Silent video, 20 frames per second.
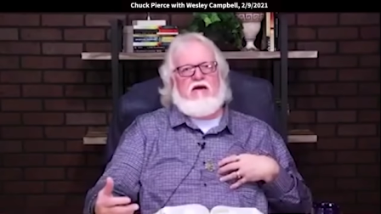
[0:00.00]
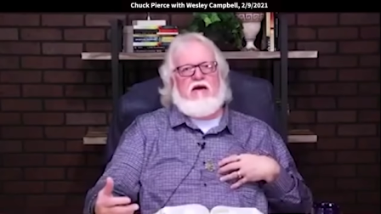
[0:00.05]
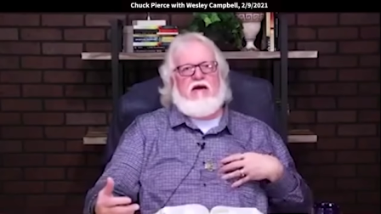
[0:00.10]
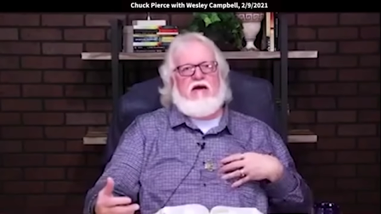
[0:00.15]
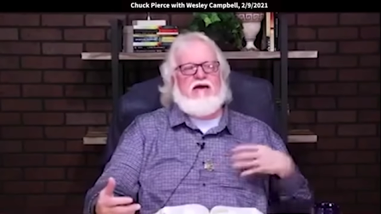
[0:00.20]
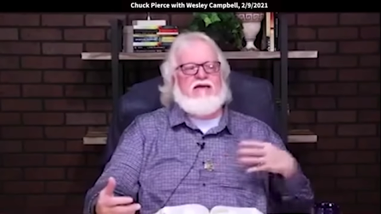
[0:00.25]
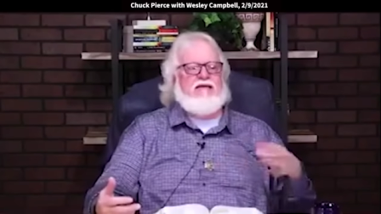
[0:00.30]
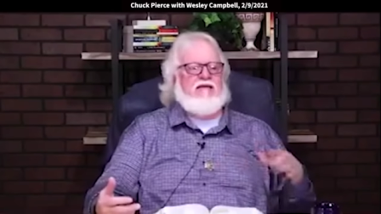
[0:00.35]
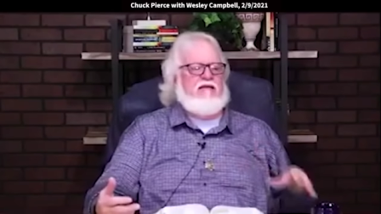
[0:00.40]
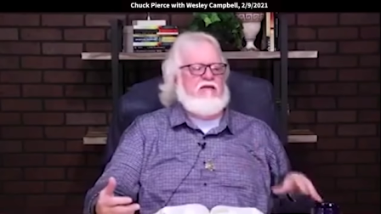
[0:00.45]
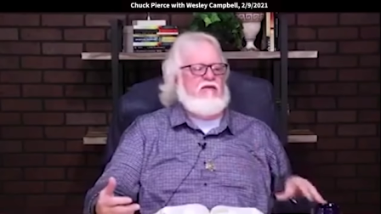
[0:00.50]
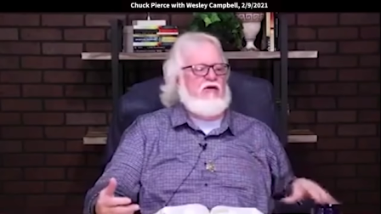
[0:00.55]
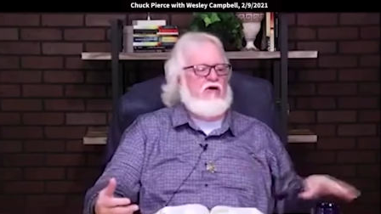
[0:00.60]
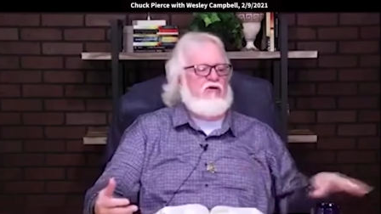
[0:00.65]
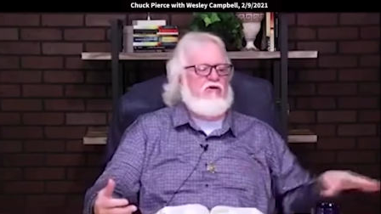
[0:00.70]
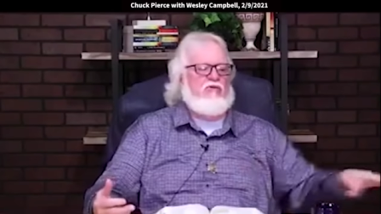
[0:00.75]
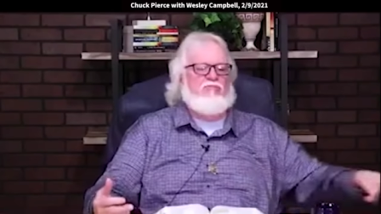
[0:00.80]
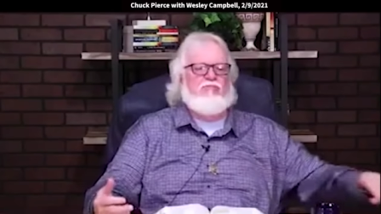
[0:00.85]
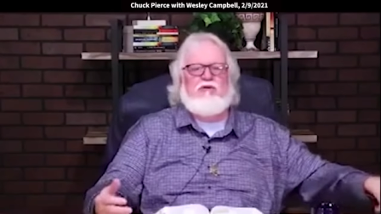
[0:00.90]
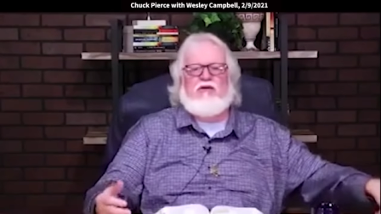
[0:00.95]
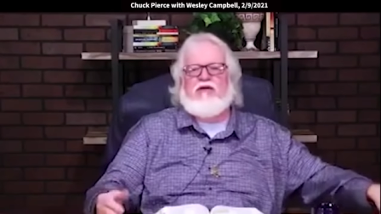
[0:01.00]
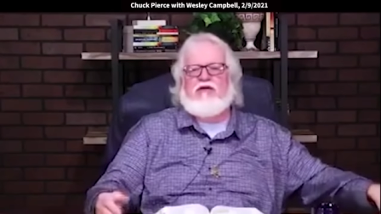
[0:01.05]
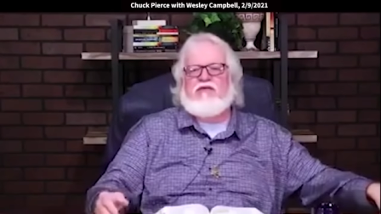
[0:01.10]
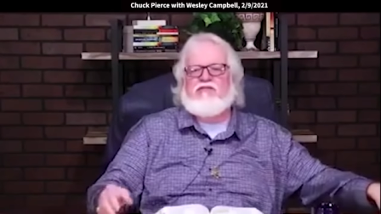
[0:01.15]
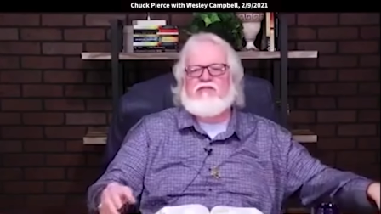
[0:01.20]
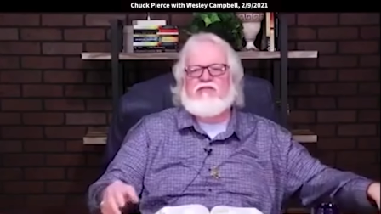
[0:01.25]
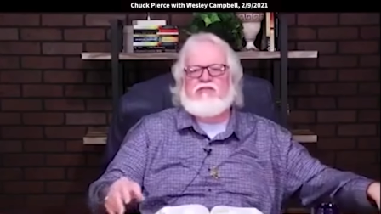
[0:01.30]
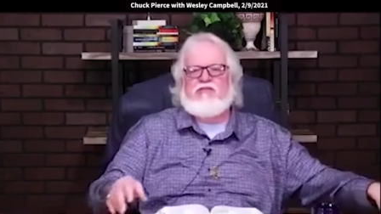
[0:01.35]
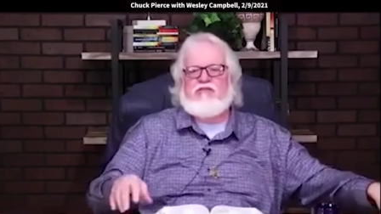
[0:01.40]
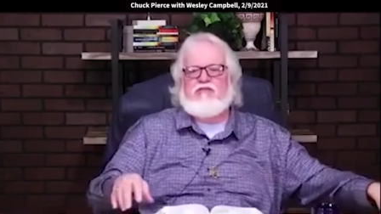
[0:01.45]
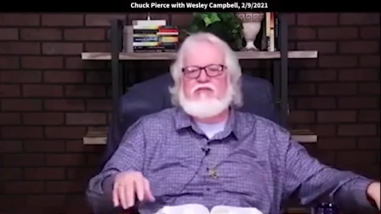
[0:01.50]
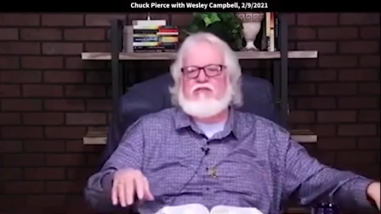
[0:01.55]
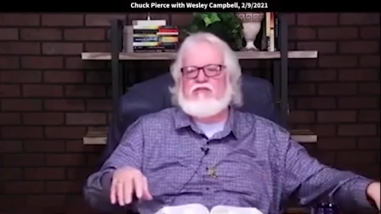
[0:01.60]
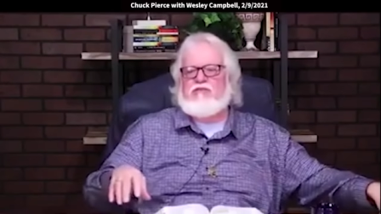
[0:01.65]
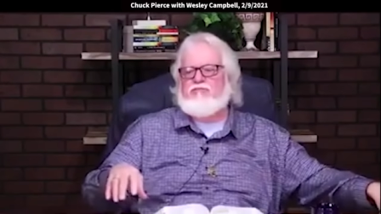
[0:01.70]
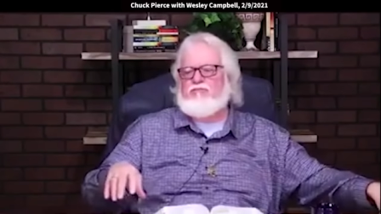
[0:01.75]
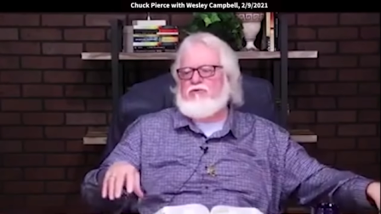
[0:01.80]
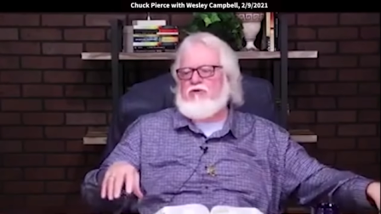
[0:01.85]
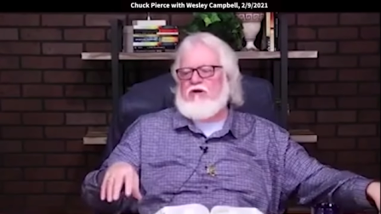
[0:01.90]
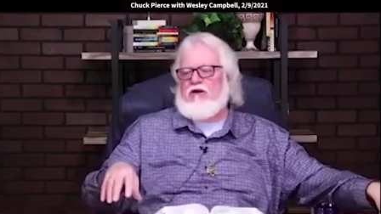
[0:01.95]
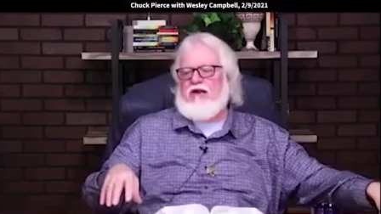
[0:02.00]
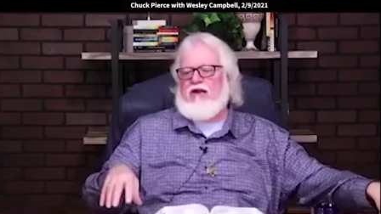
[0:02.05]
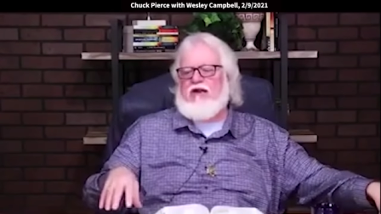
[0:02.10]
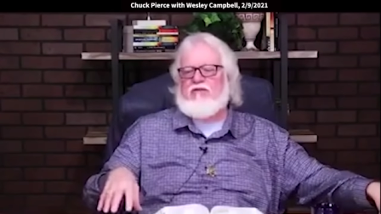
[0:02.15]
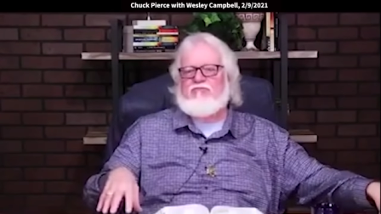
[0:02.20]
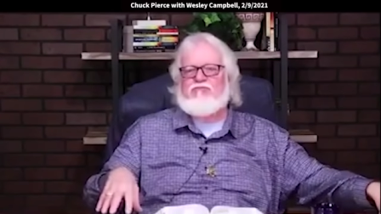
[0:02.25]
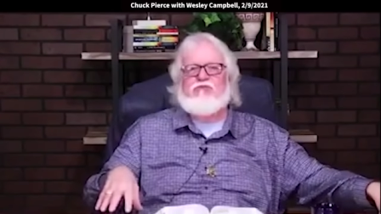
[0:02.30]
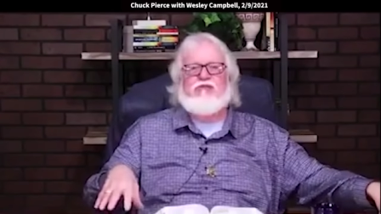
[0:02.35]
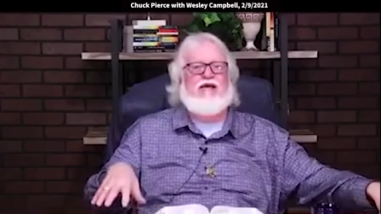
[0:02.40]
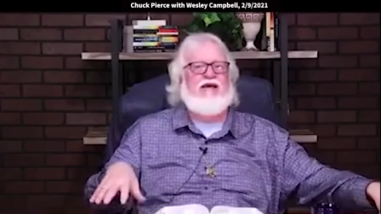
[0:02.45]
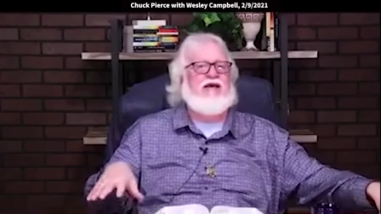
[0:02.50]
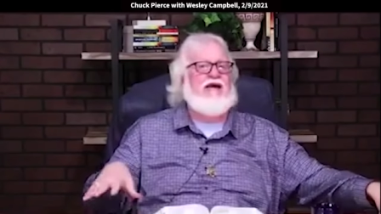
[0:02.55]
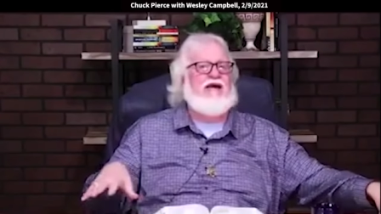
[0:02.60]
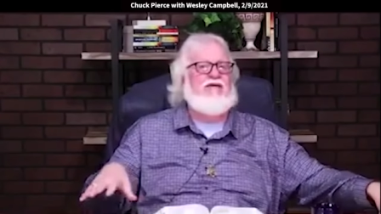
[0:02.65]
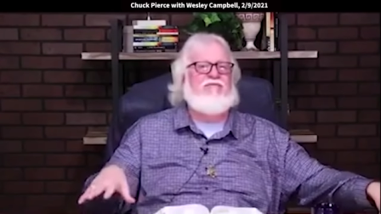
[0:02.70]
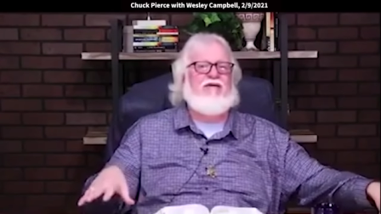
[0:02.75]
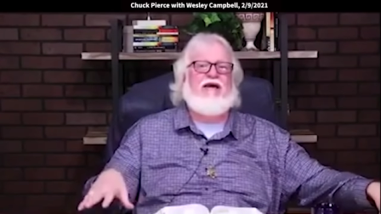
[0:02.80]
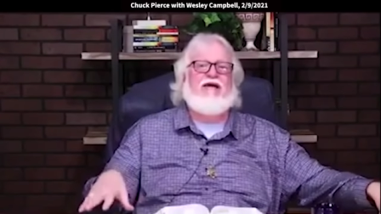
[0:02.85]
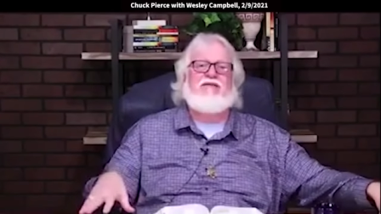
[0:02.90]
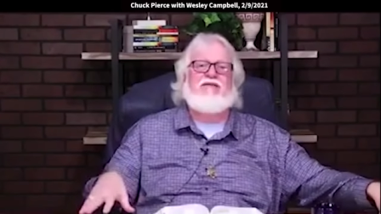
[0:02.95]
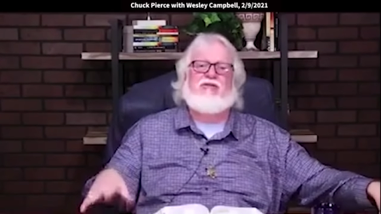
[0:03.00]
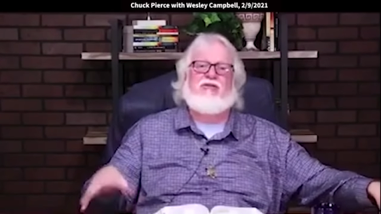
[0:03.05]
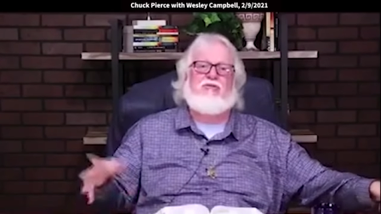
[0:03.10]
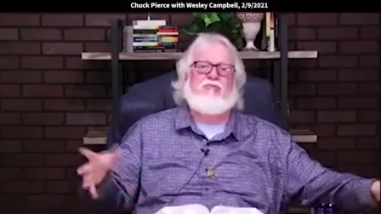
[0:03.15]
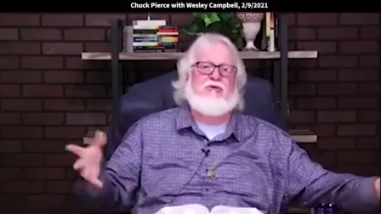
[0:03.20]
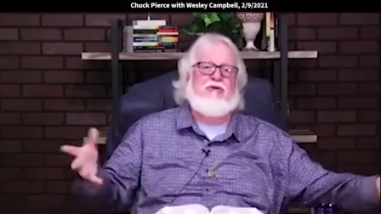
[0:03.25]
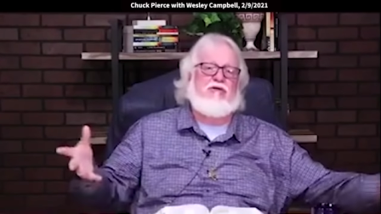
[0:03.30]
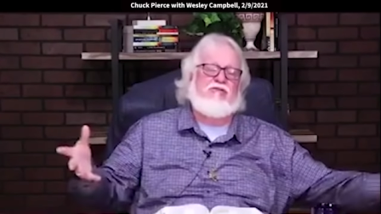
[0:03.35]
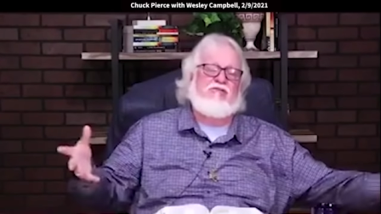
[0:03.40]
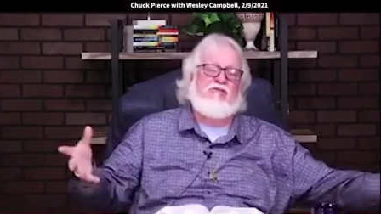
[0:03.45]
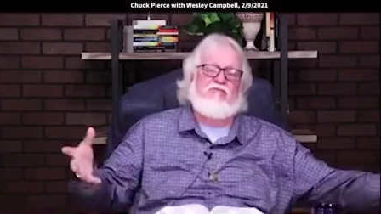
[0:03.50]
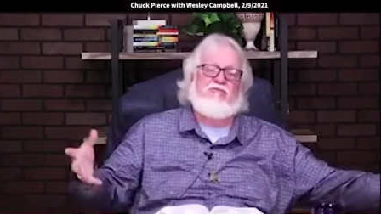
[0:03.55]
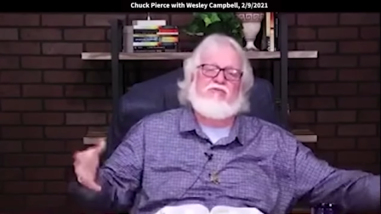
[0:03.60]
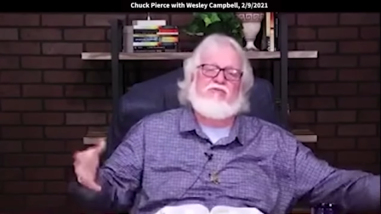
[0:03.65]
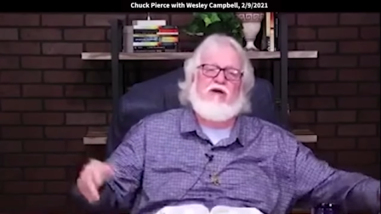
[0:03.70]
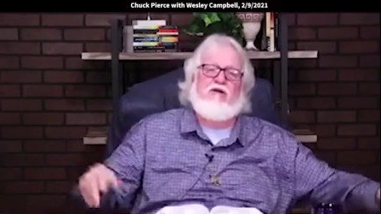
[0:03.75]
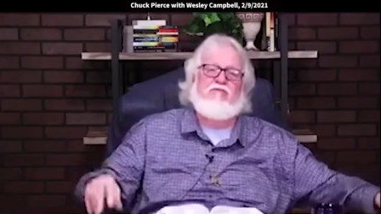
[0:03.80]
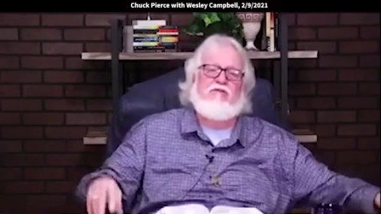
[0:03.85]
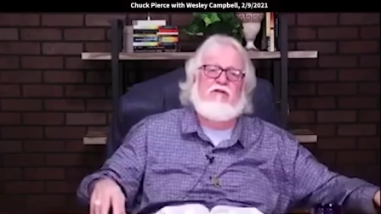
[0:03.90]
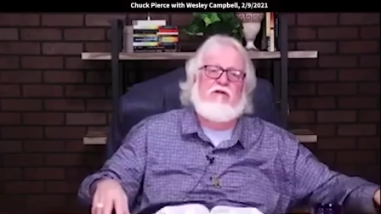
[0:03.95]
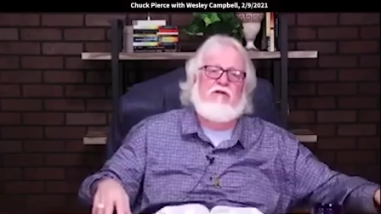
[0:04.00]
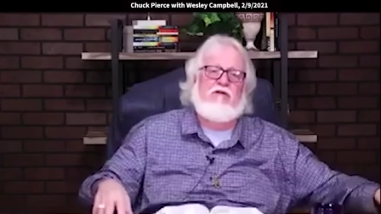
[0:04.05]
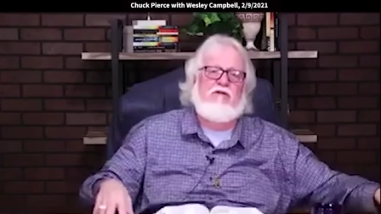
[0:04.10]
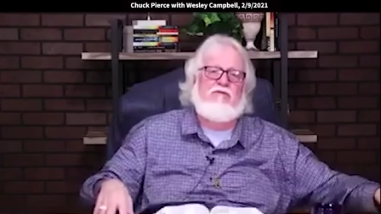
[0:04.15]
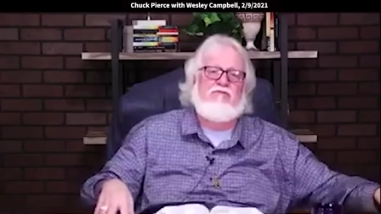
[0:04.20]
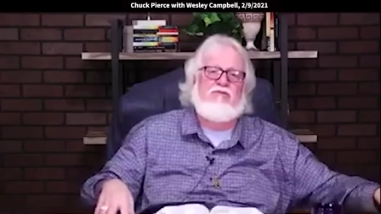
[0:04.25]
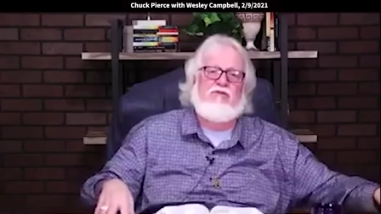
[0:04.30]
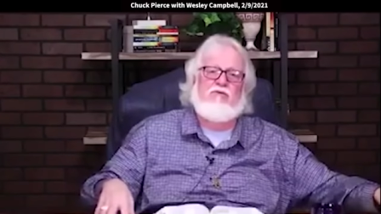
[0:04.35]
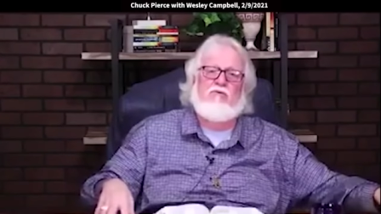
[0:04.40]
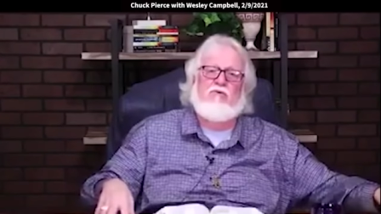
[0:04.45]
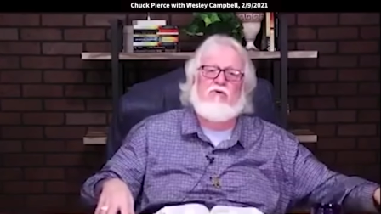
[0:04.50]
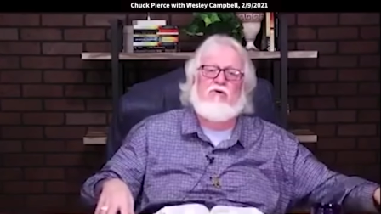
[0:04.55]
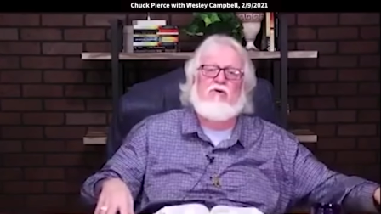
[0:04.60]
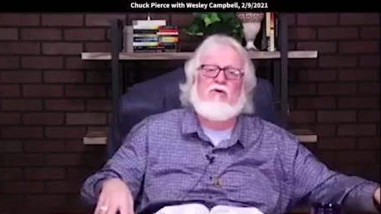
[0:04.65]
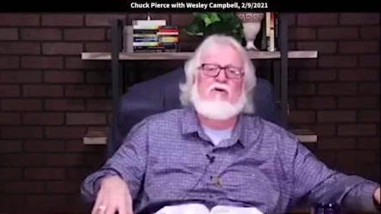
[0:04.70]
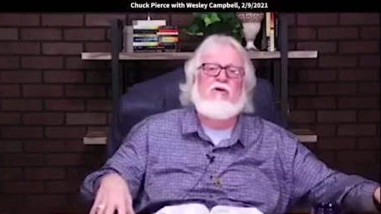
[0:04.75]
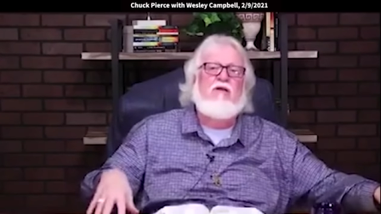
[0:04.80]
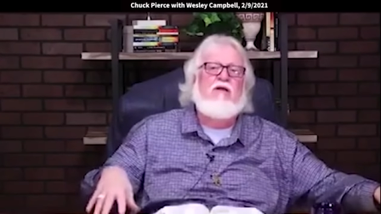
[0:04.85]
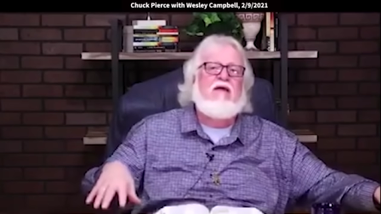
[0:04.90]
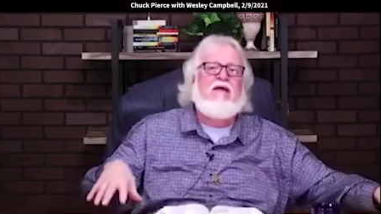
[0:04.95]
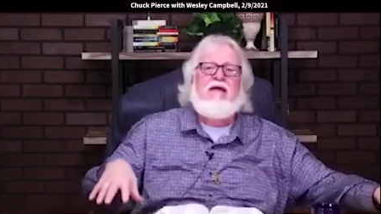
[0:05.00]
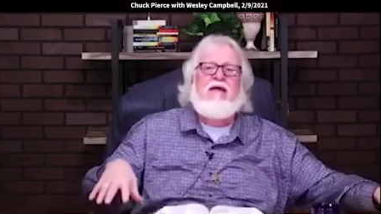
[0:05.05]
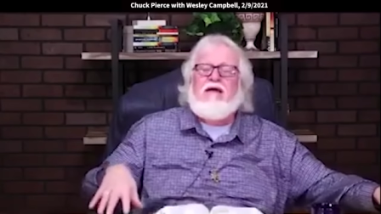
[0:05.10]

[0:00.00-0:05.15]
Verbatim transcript: I can go to places, perhaps, and I've had to because I've traveled all over the world.